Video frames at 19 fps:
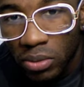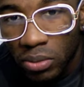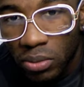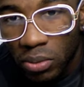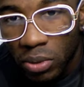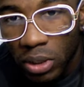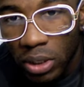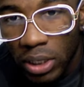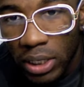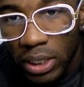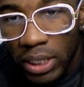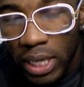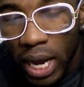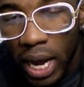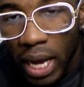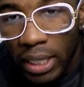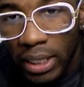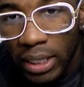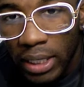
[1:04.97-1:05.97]
really
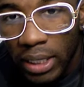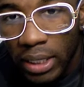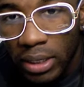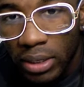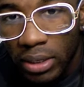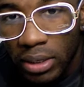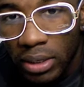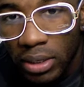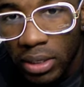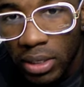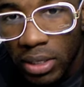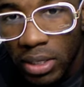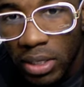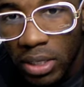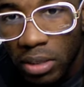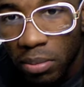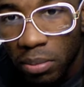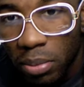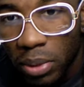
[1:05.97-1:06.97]
attacking the
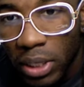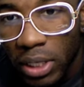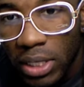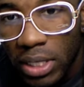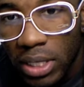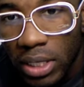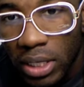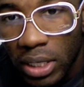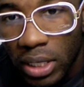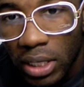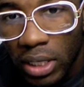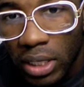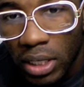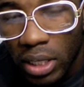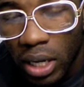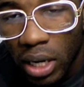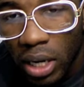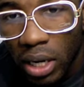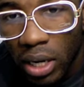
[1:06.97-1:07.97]
simplicity
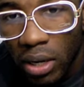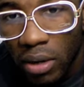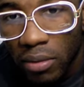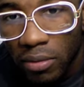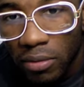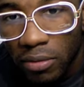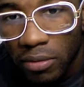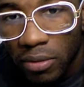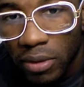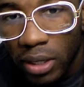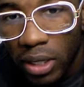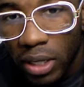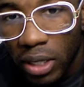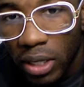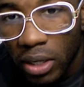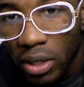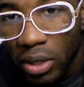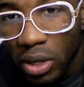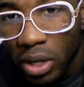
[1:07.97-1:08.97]
of
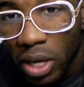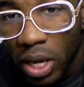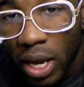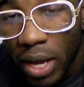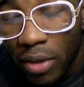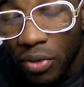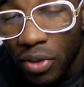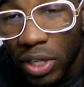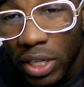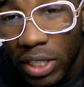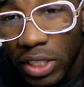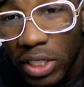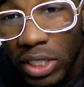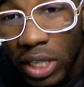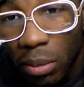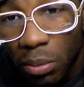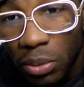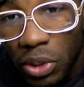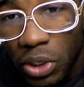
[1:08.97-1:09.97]
and the
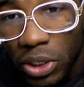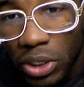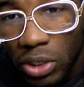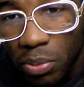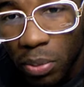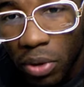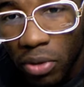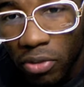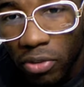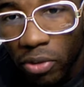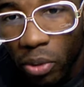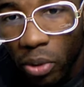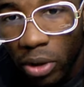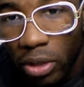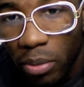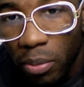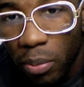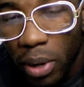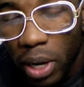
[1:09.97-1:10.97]
assumptions put
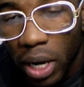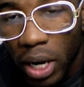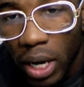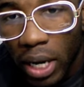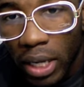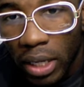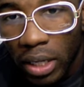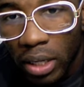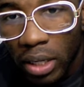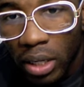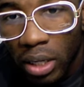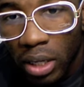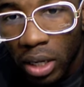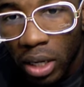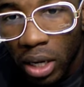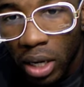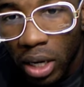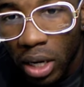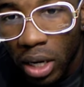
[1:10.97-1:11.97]
forth by
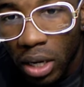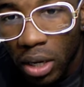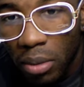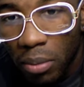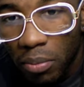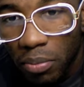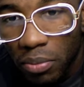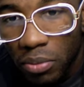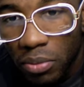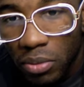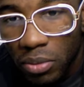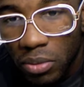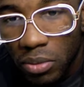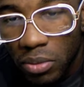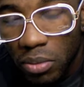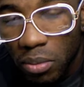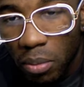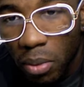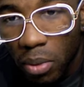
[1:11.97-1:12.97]
um,
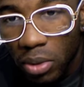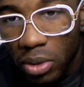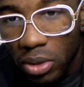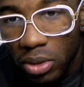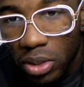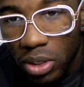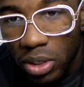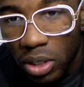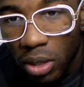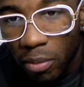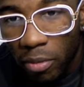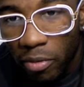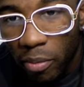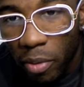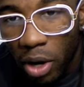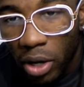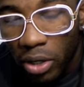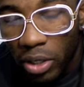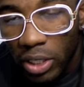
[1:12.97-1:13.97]
some of
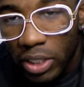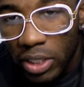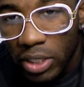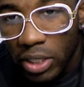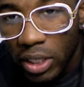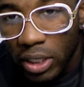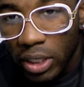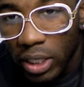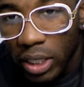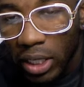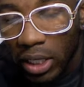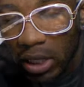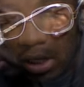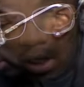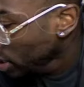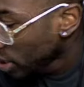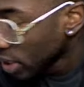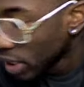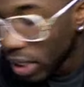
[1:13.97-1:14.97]
modernist thinking.
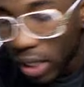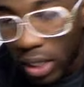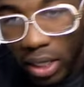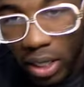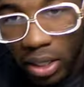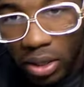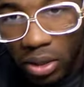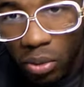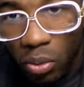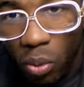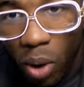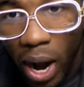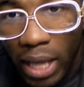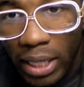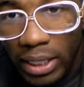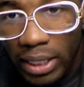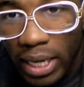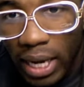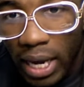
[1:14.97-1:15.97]
The, the
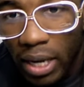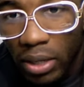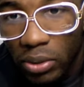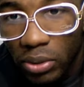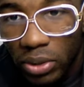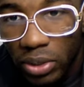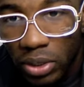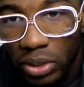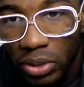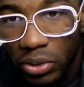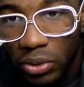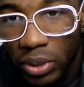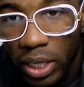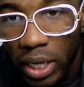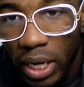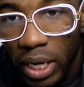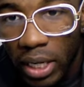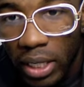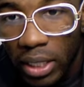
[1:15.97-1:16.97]
Wiley House in New
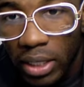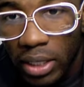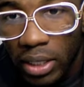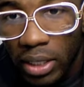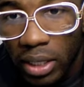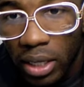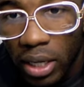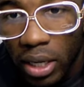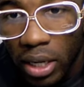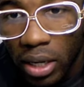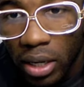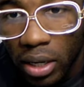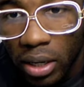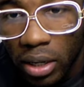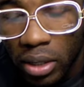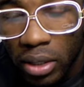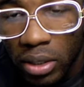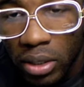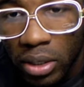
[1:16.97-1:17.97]
Canaan,
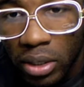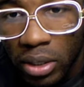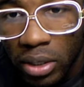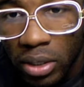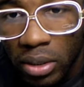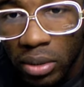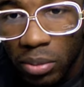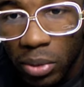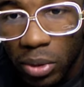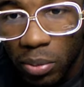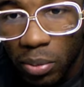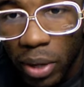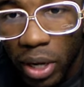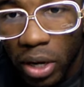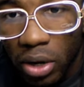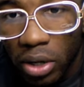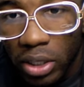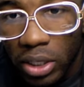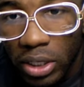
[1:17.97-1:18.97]
uh,
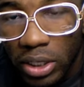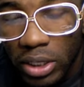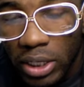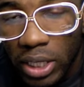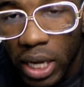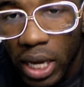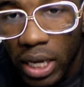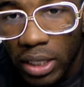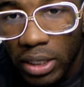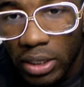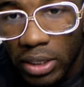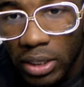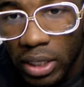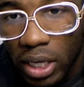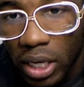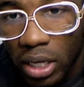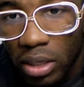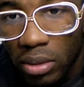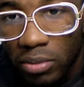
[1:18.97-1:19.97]
by architect
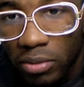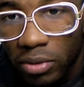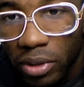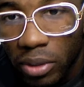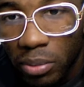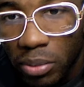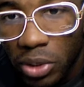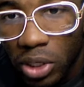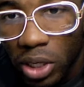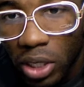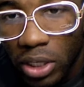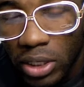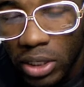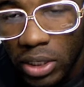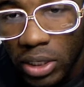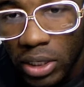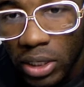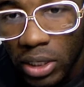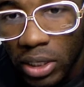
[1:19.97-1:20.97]
uh, Philip
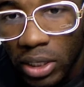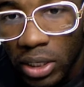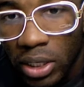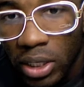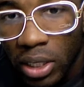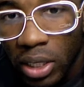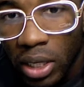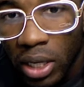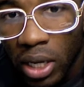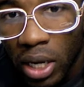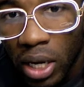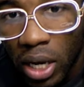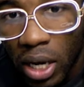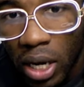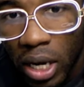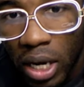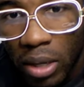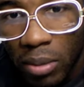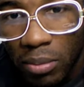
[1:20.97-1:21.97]
Johnson,
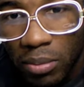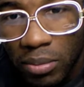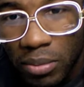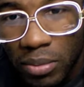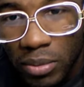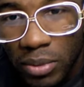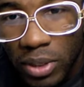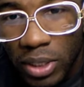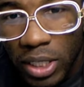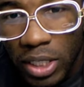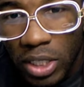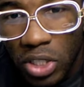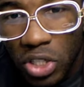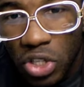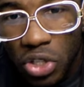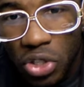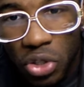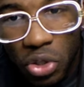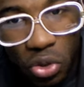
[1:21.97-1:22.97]
um, it
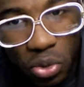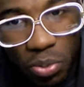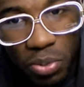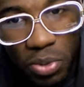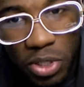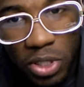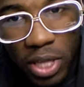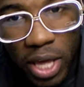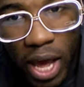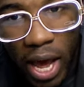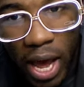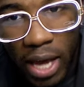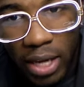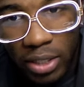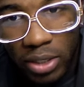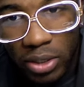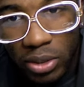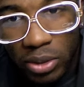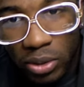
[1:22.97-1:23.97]
assumes
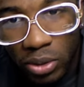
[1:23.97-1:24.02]
that